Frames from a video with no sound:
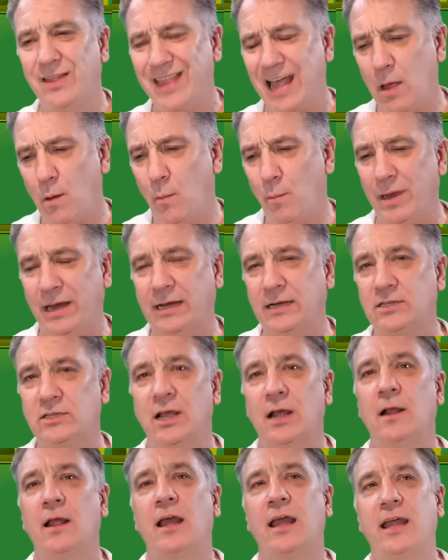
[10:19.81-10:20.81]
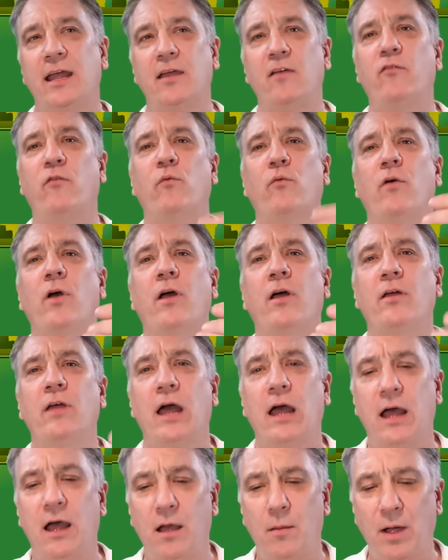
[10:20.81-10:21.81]
That means if
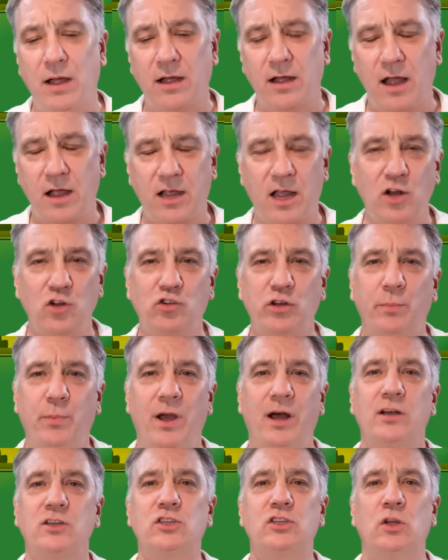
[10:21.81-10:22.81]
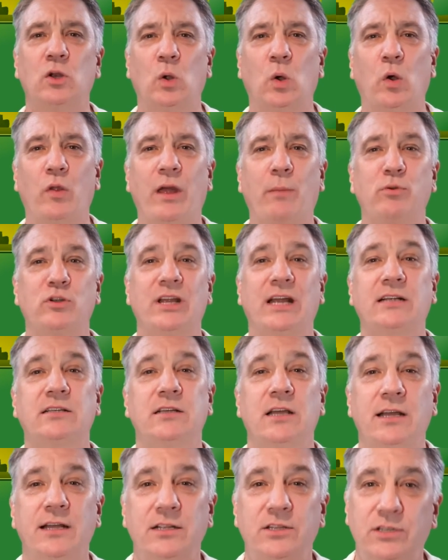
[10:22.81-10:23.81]
a country passes a law that protects
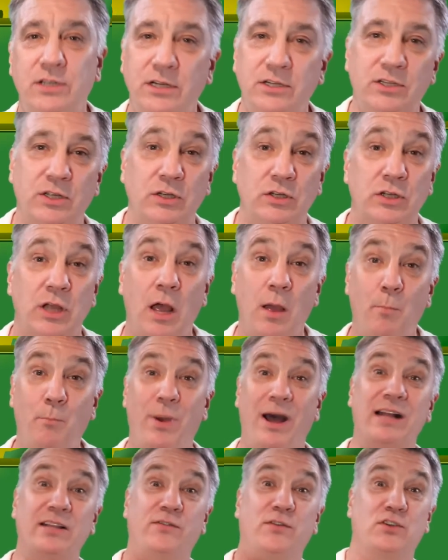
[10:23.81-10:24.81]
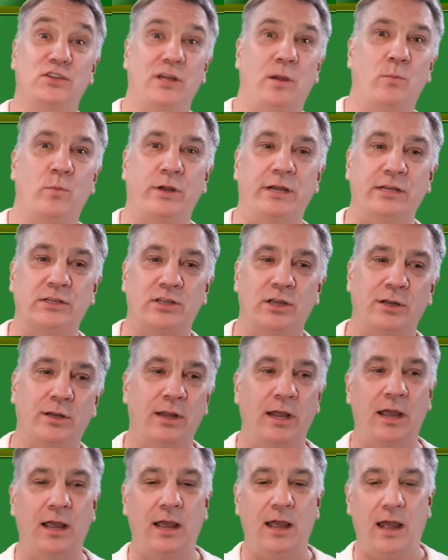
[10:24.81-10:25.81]
its citizens, but for some reason
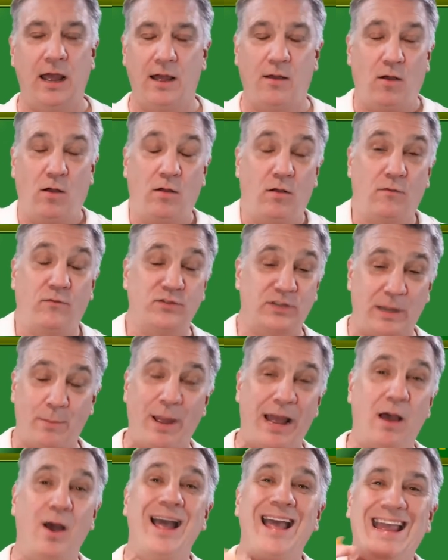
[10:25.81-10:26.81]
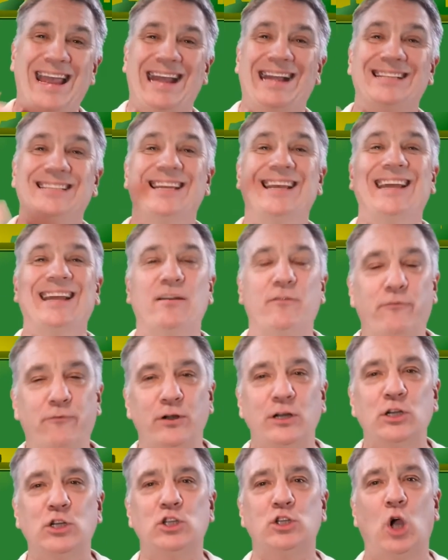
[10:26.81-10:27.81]
or somehow it
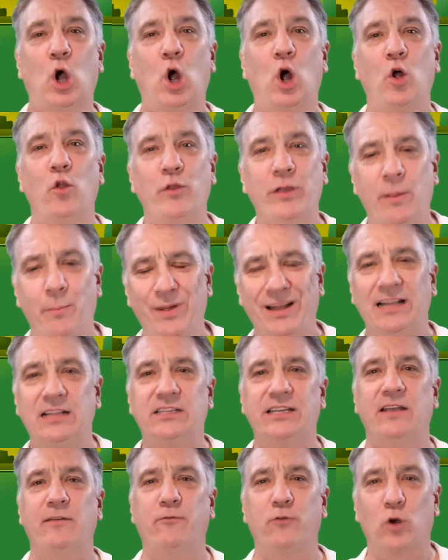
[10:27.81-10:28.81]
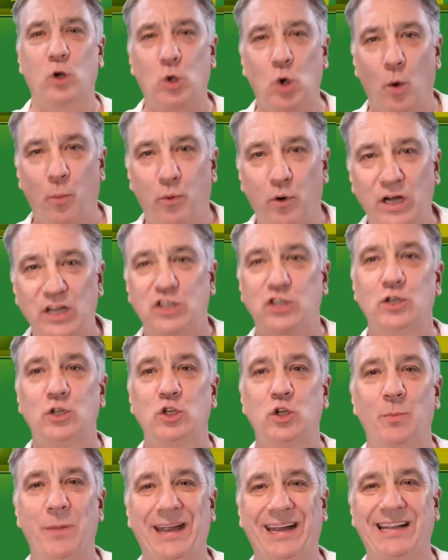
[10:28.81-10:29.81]
infringes on the ability for a corporation
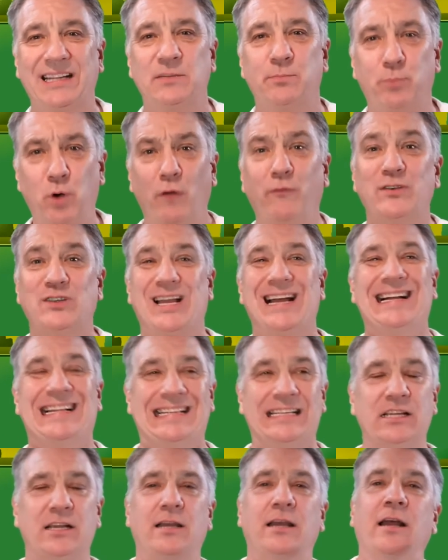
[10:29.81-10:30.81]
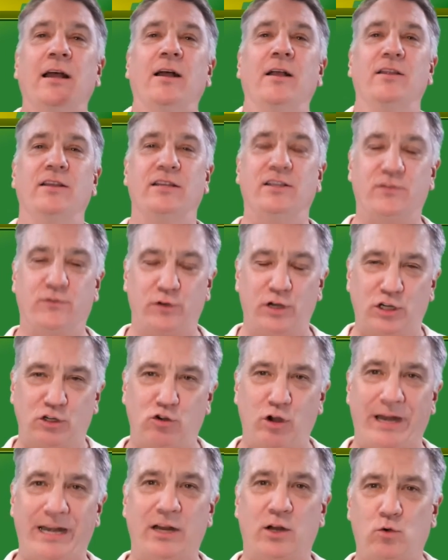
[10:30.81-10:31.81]
to make its profits under the free
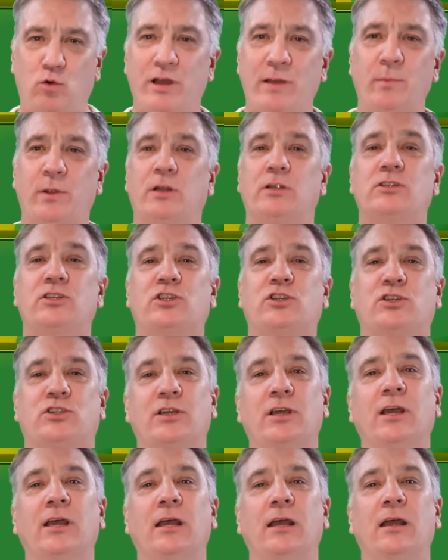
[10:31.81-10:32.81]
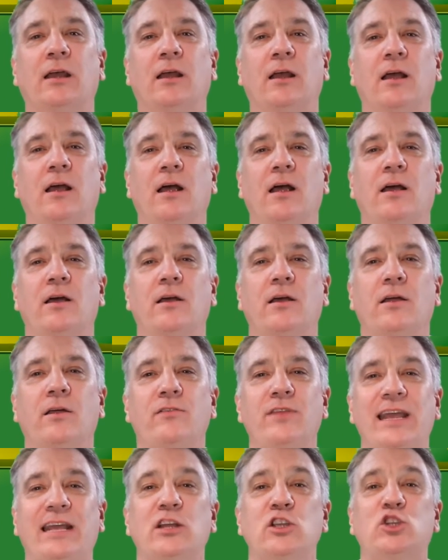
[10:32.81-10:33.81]
trade agreements,
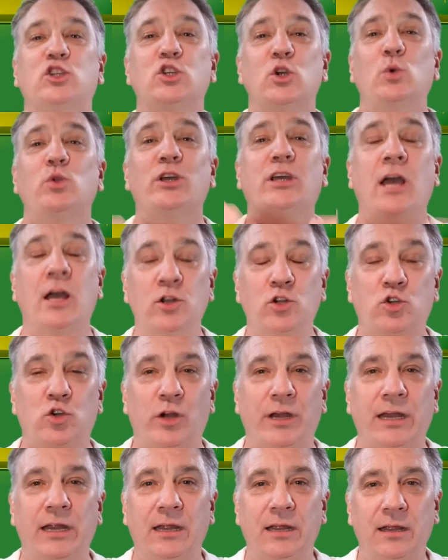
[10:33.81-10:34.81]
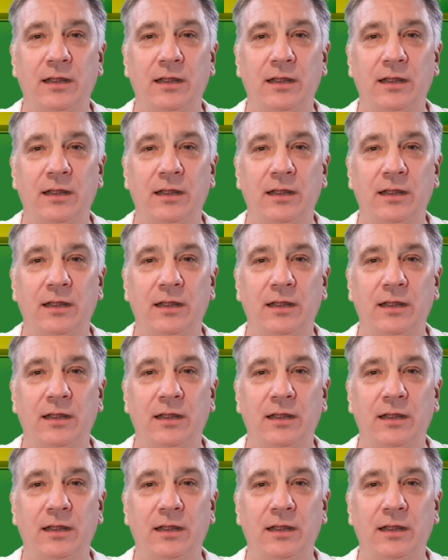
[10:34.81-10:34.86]
they can sue the country